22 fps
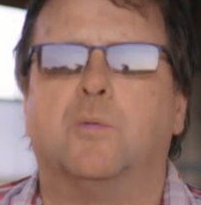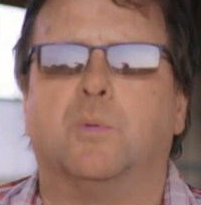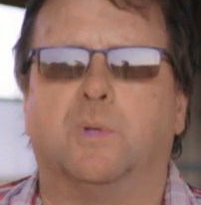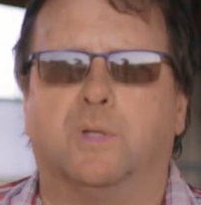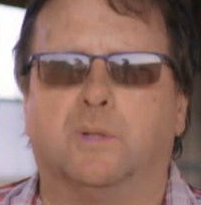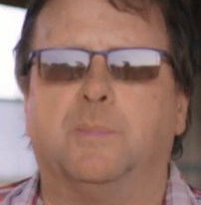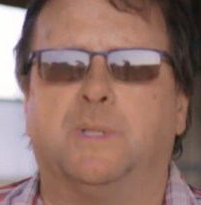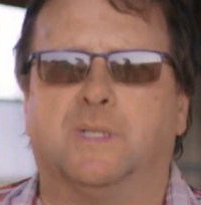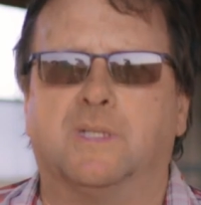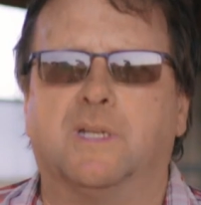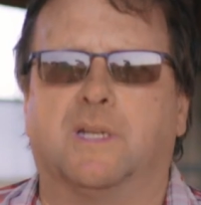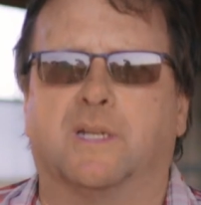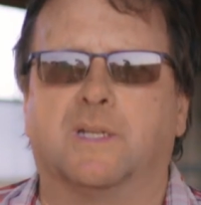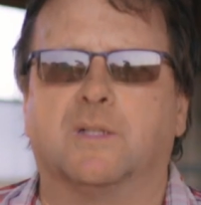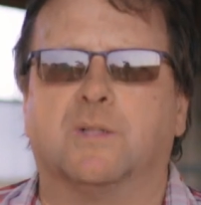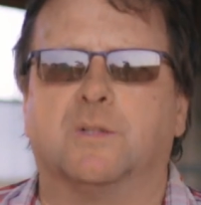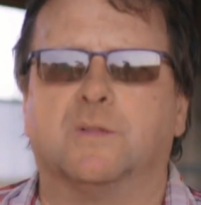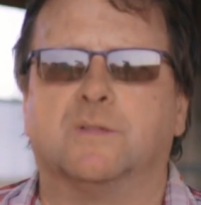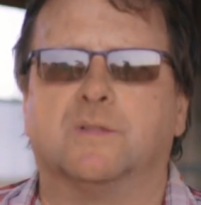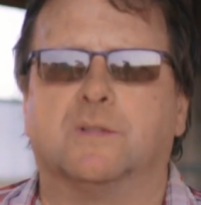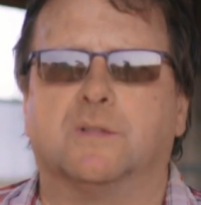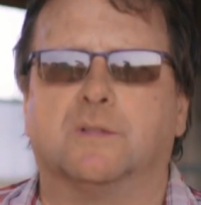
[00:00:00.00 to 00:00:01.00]
will be taking
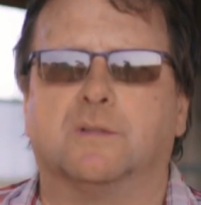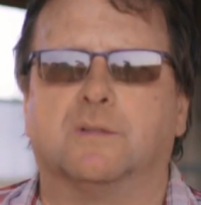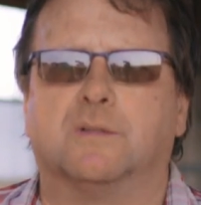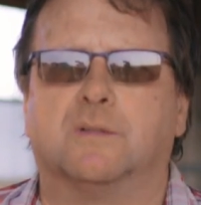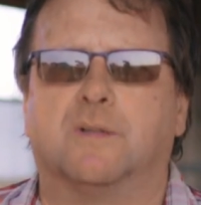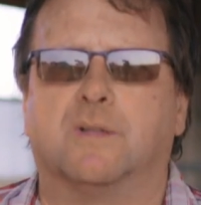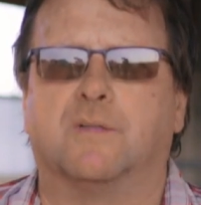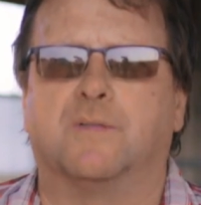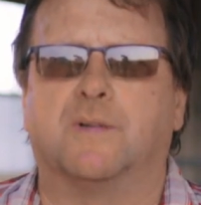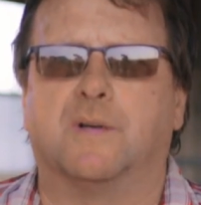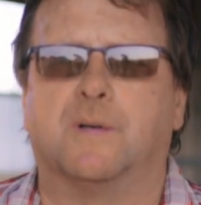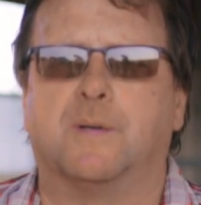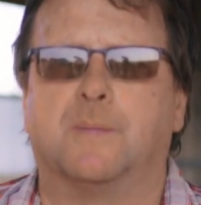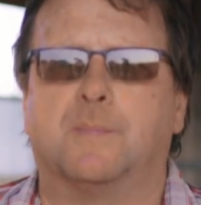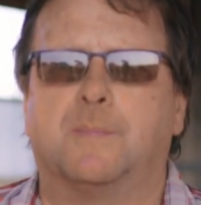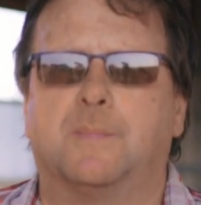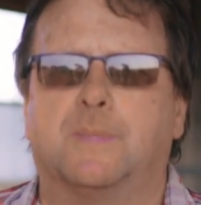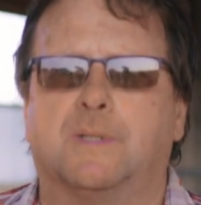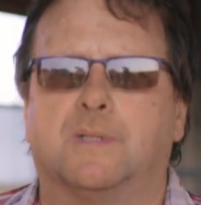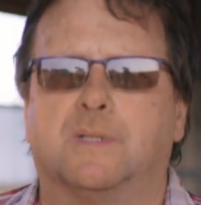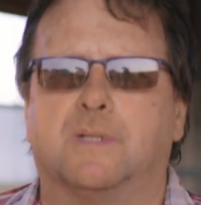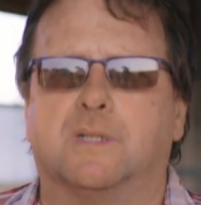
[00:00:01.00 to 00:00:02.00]
over the farm.
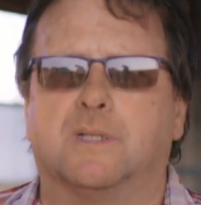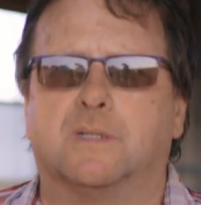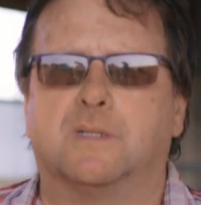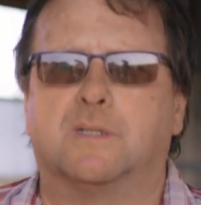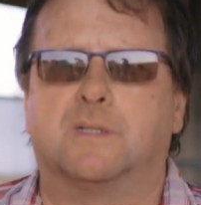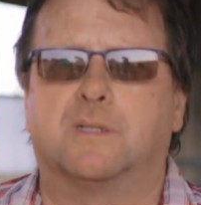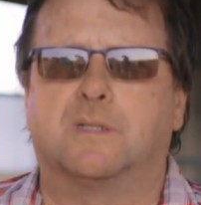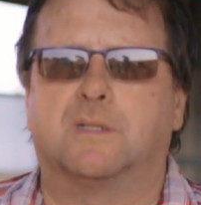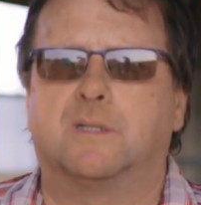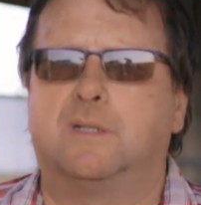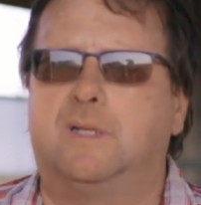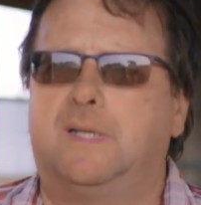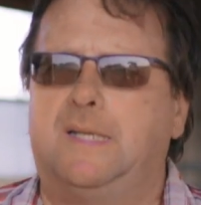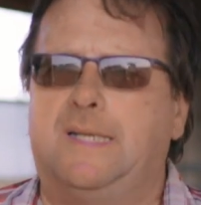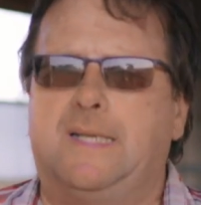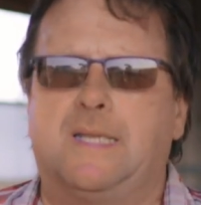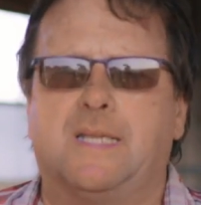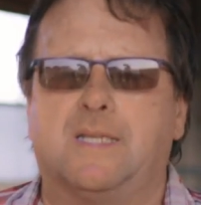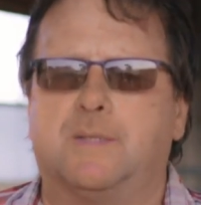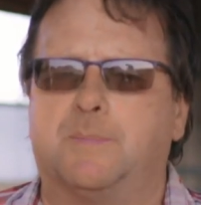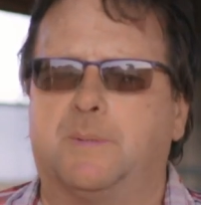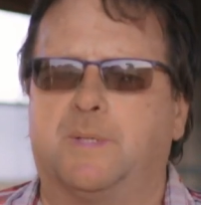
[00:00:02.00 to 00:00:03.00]

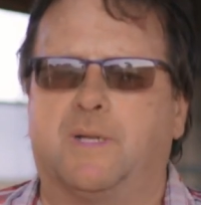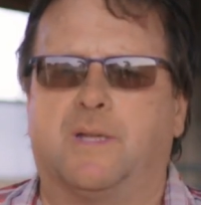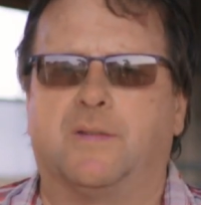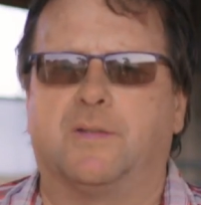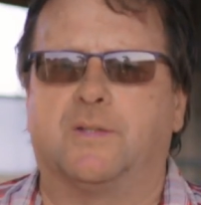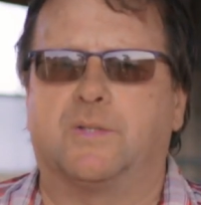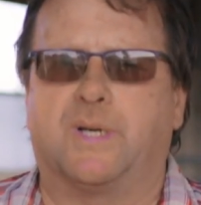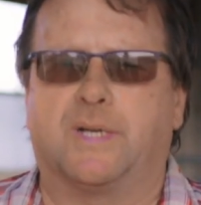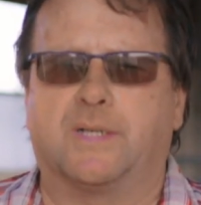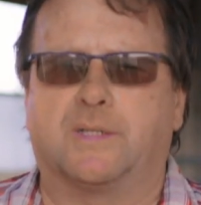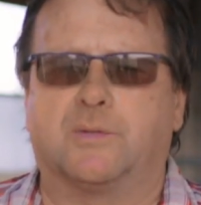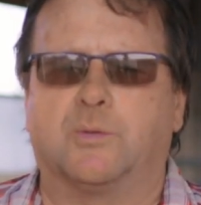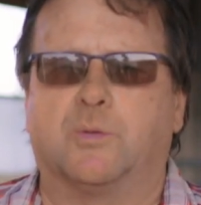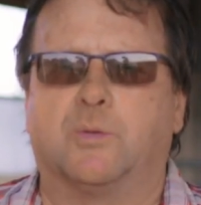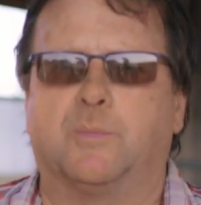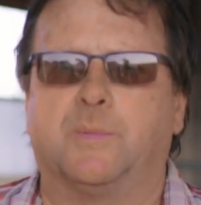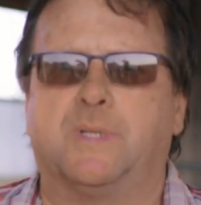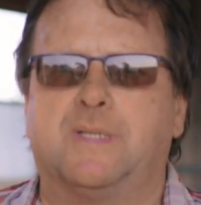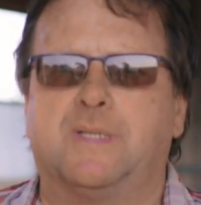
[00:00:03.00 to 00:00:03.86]
He's been on the tractor with me